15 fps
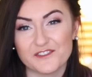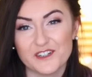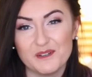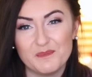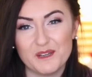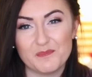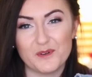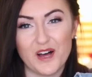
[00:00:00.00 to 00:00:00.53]
free
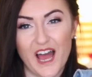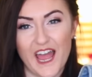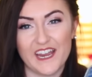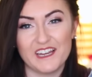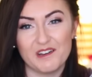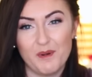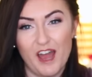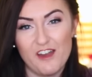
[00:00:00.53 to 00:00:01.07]
people
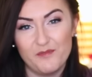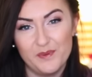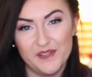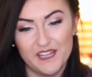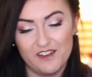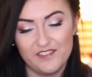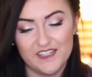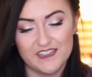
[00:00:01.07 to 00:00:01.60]
item I've
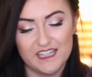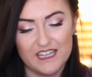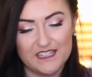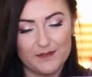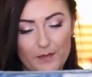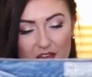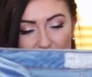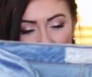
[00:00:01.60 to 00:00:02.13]
been loving
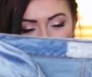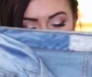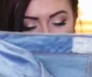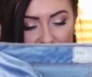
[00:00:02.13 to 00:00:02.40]
this month